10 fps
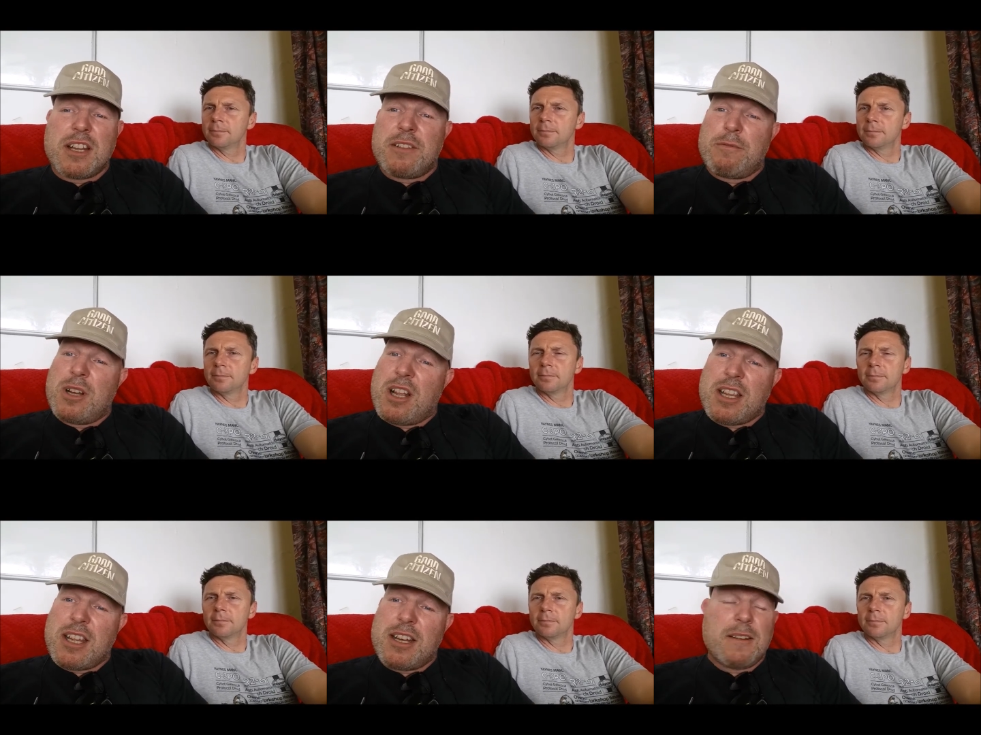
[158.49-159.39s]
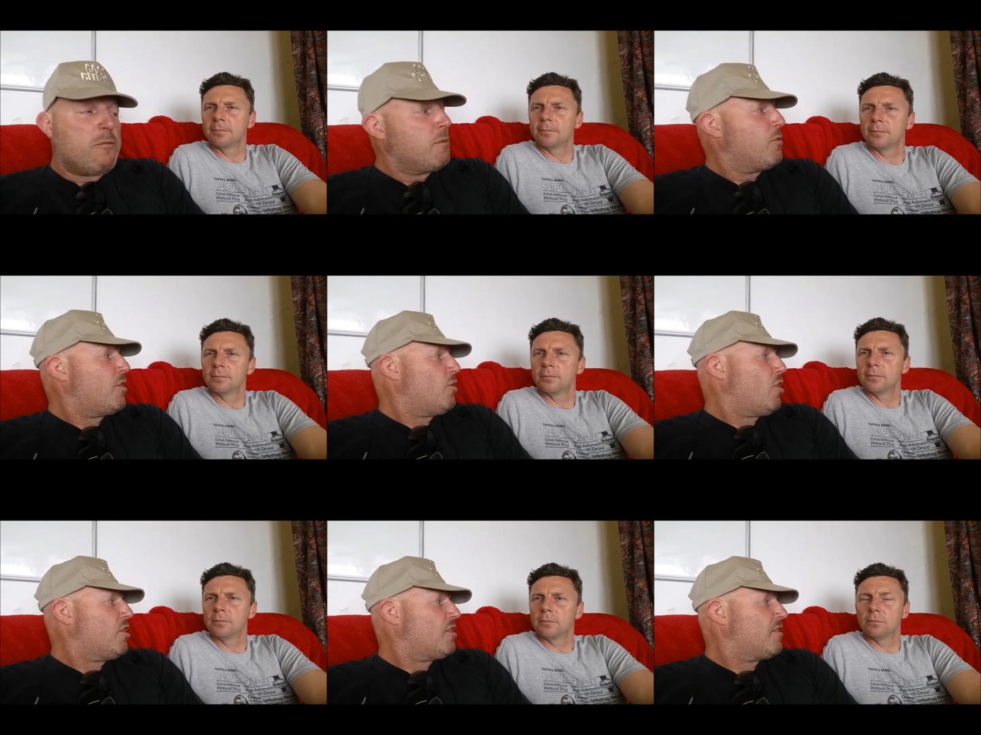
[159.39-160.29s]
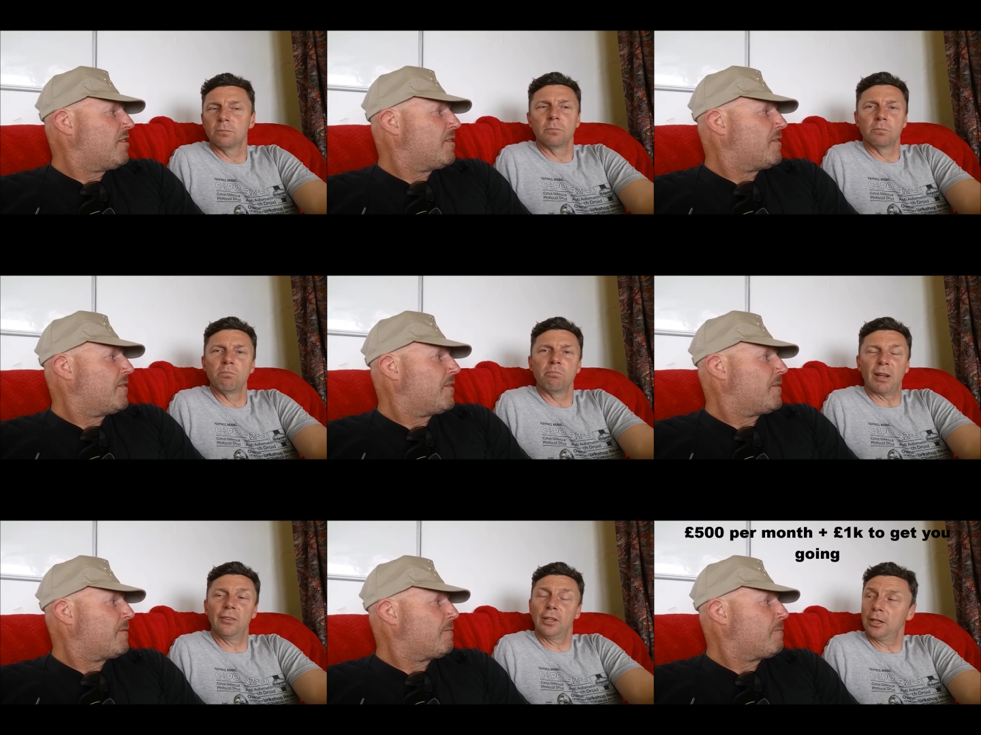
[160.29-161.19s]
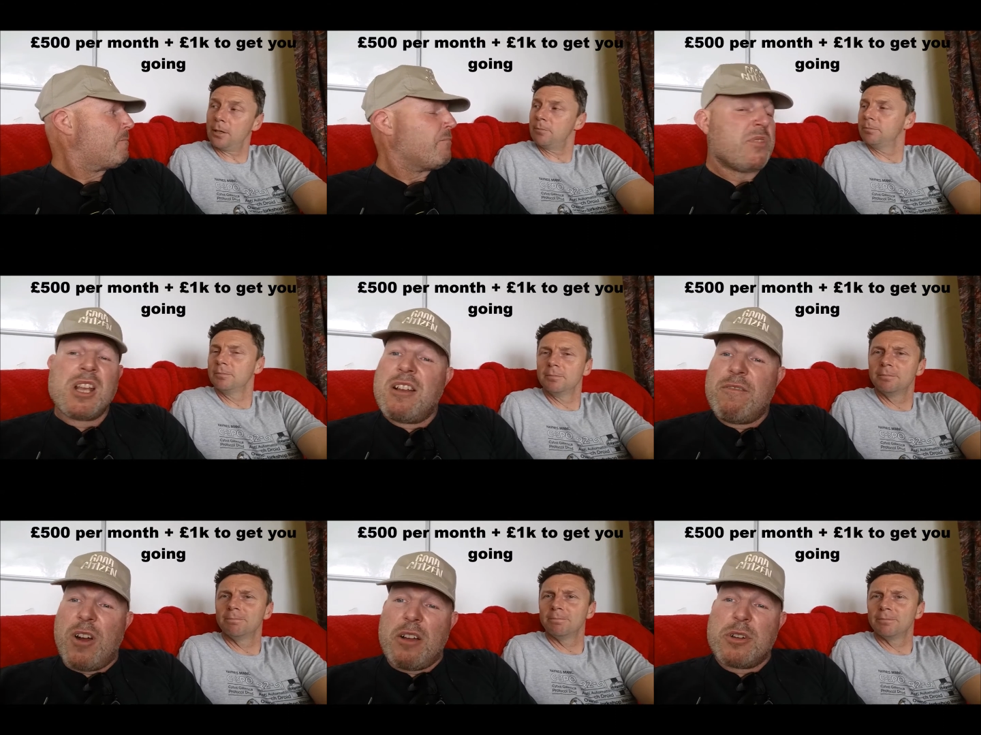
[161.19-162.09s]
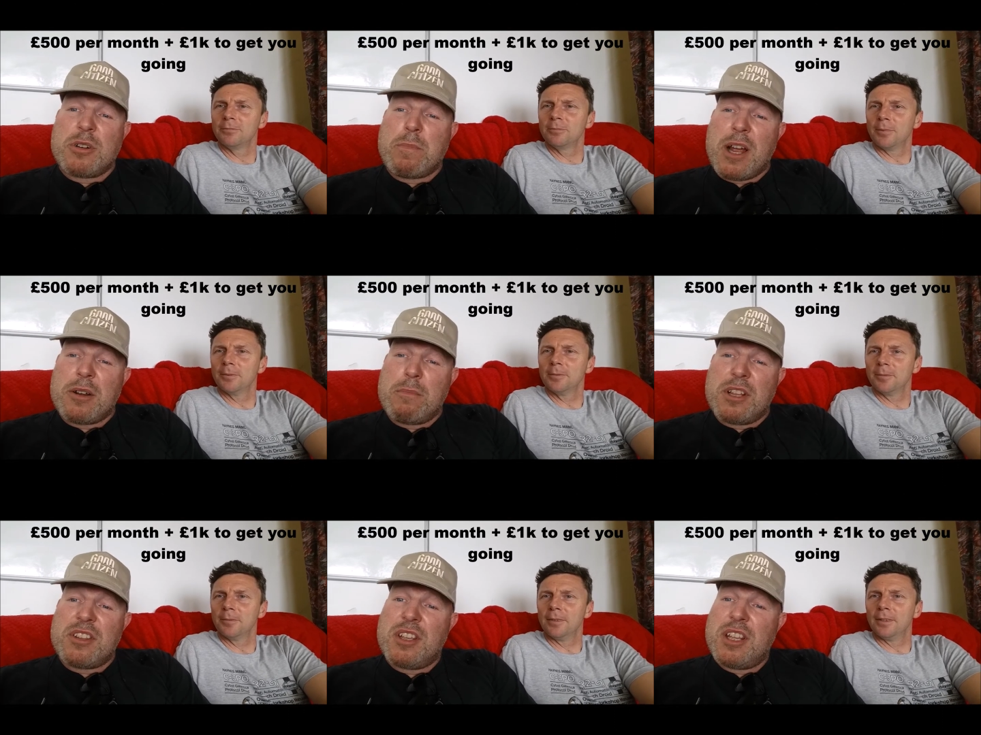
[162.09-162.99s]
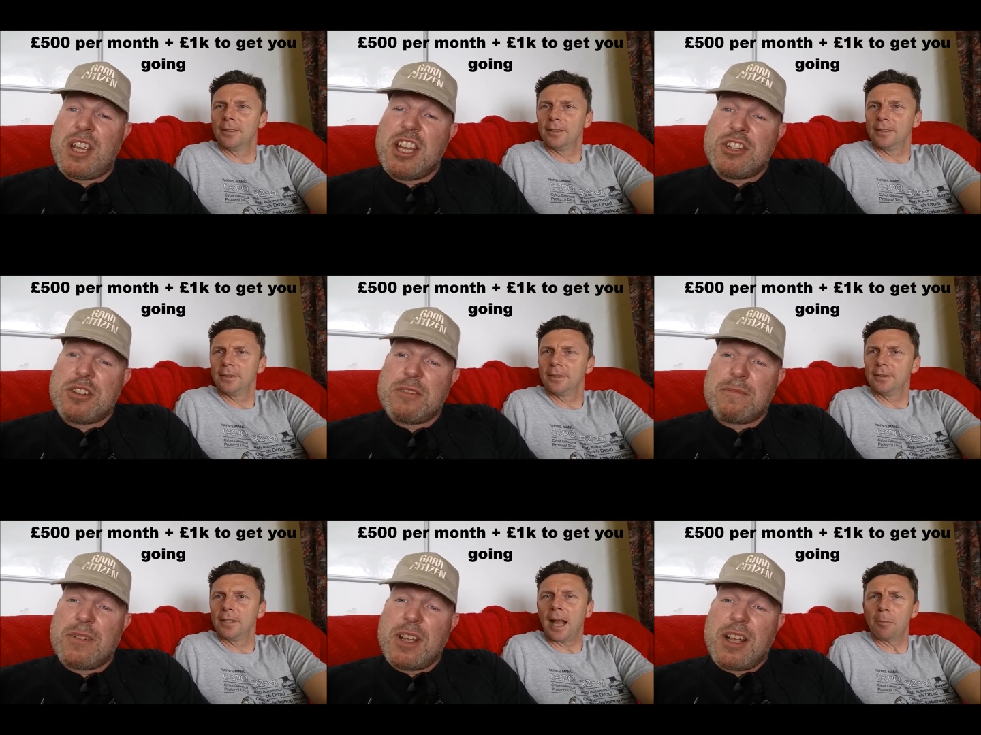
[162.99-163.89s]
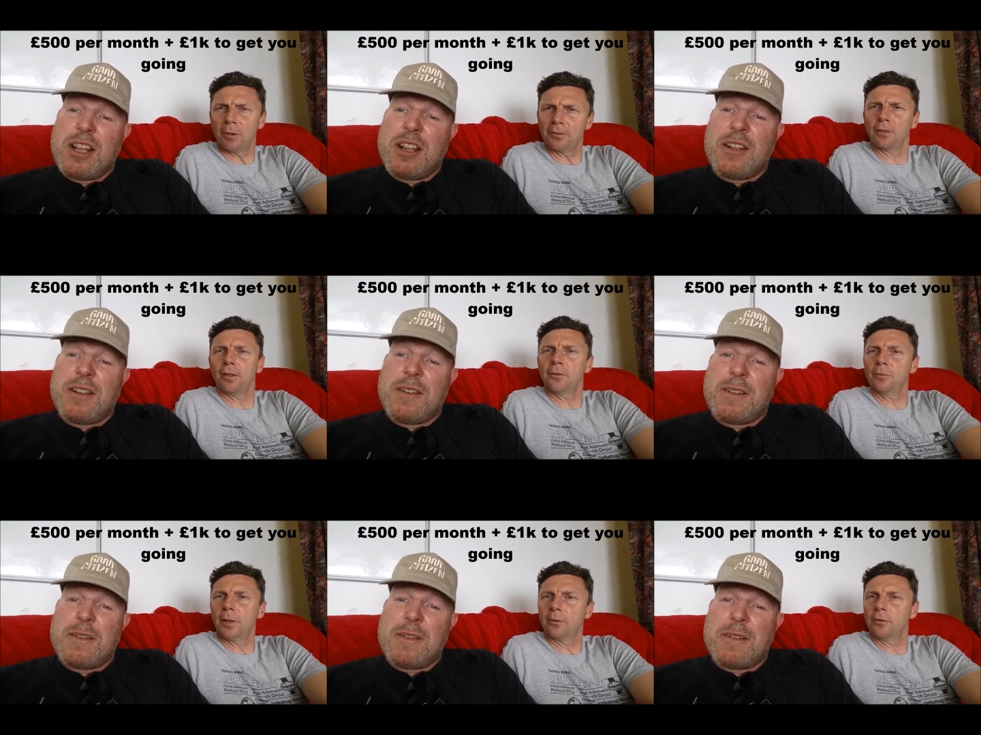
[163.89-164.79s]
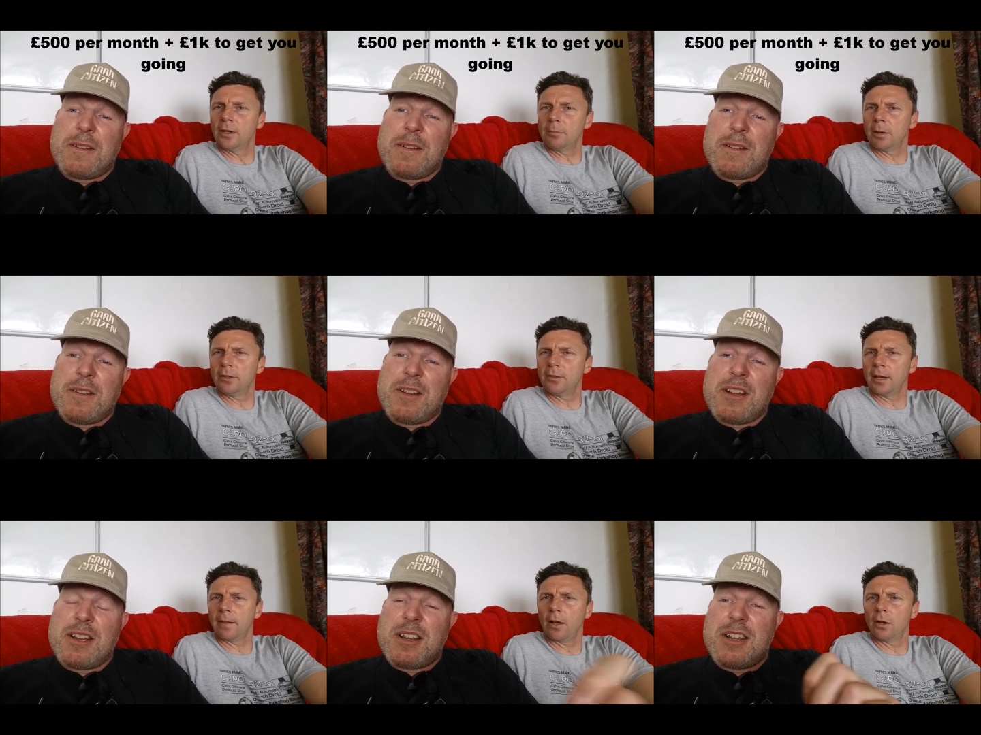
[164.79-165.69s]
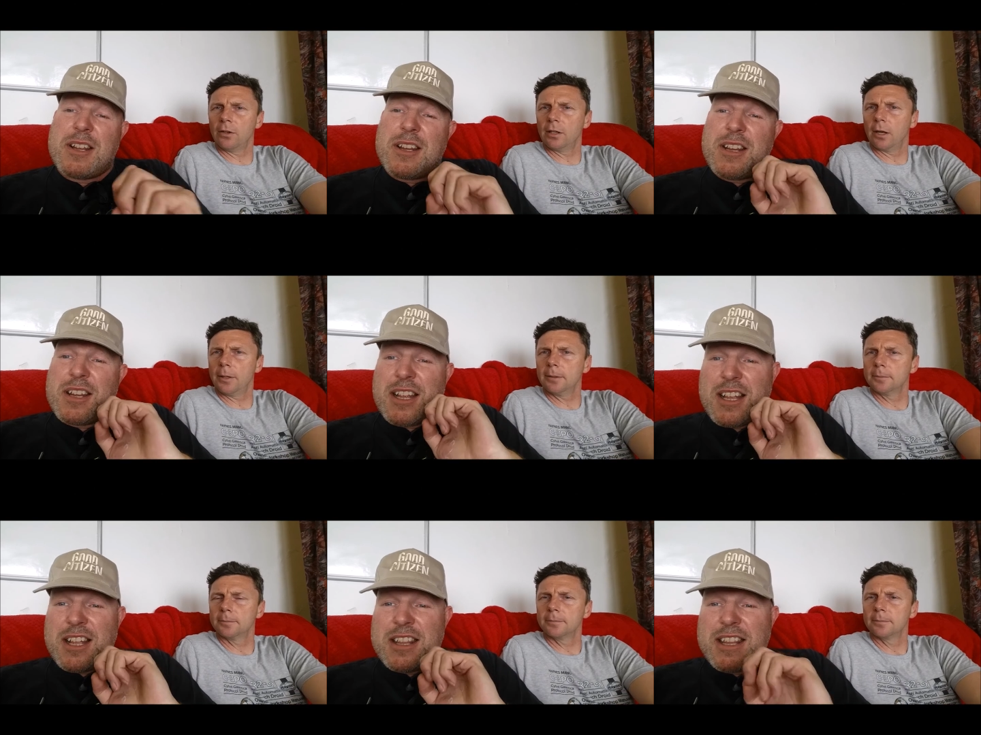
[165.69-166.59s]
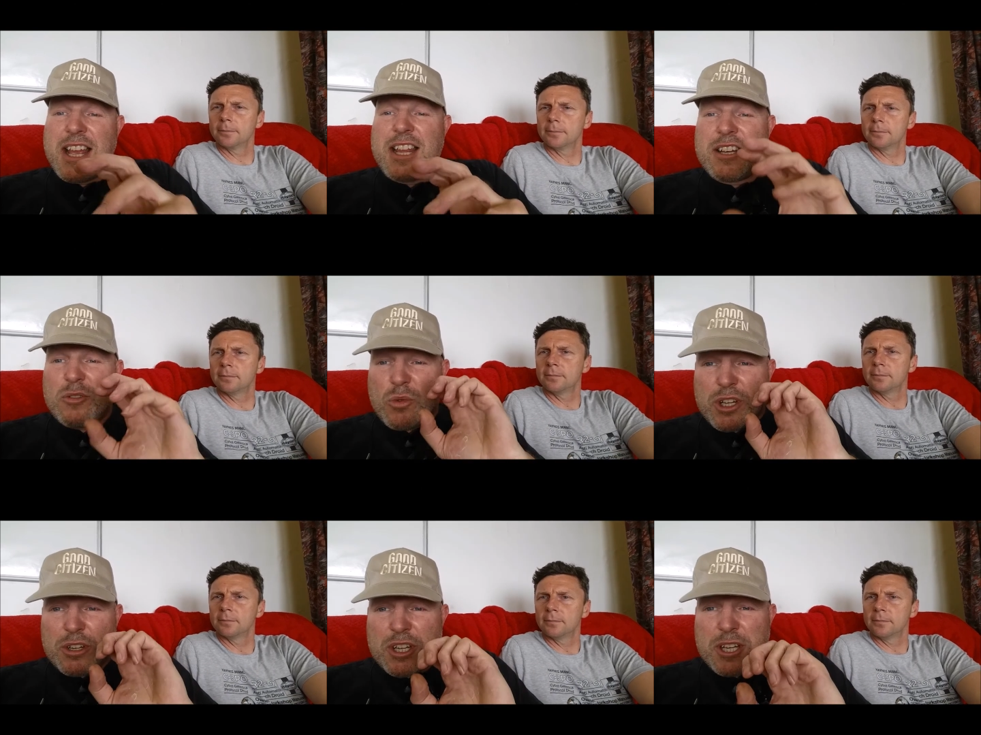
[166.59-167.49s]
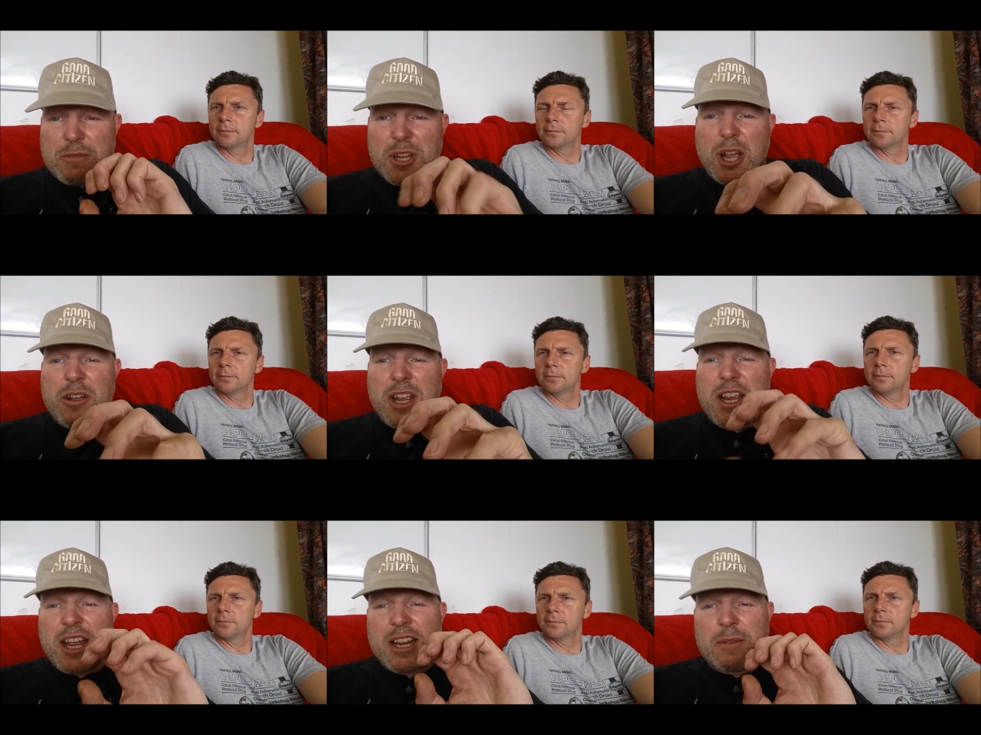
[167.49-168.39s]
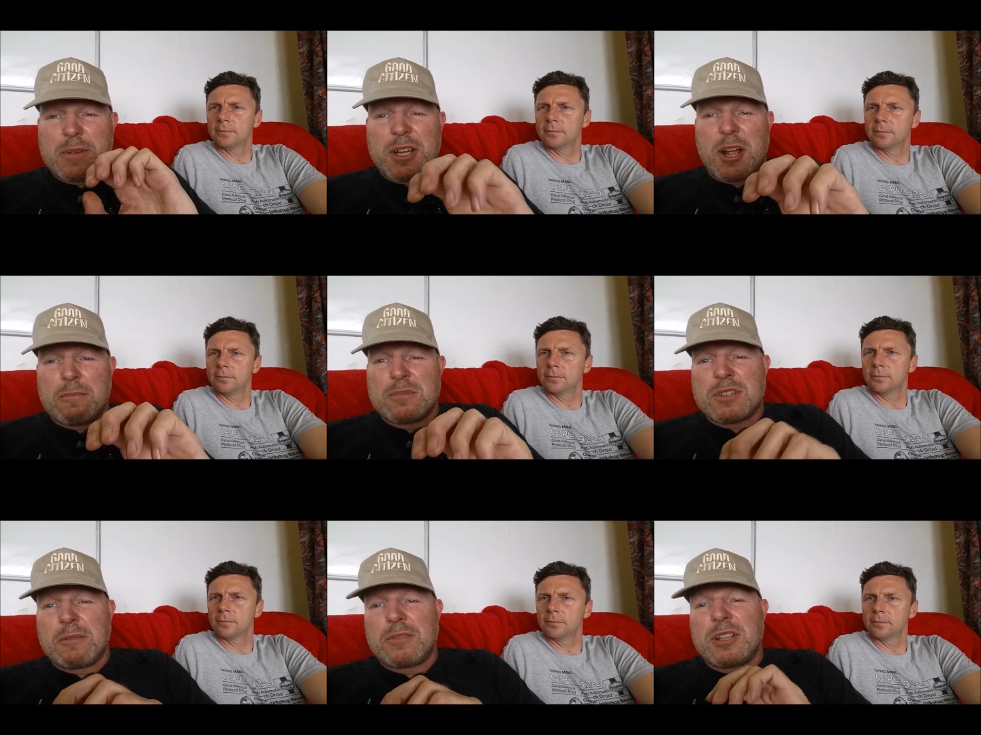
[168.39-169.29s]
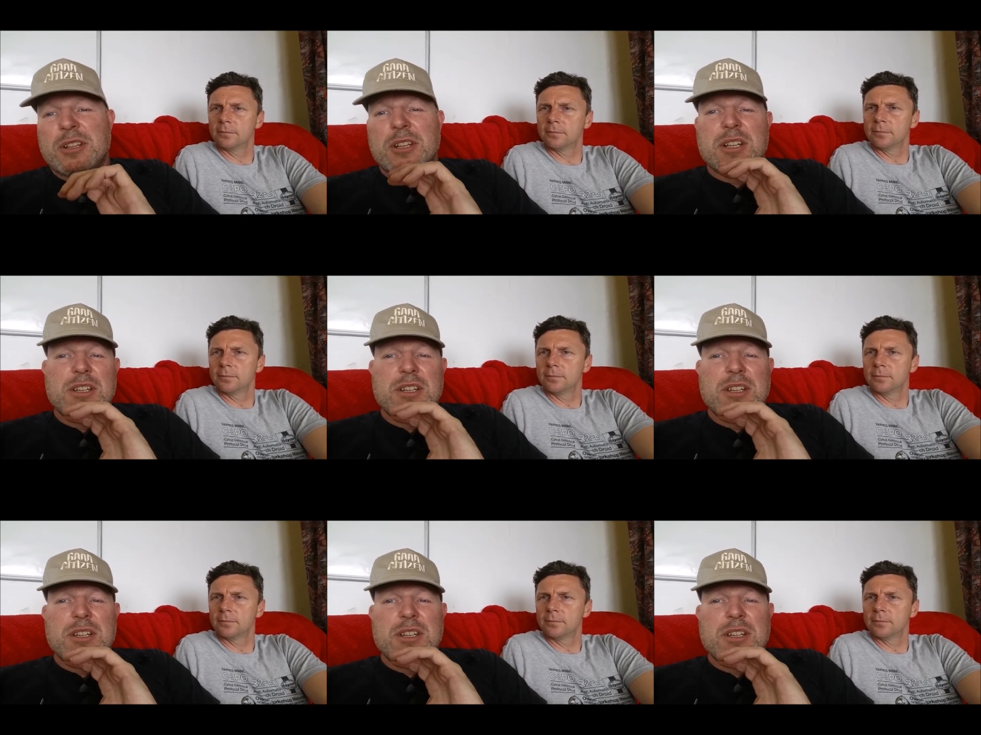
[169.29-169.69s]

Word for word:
Speaker 1: And if we like it, we put you on basic income, five hundred pound a month each,
Speaker 2: plus a thousand pound seed money to get that idea going
Speaker 1: and then when you keep going and it becomes something that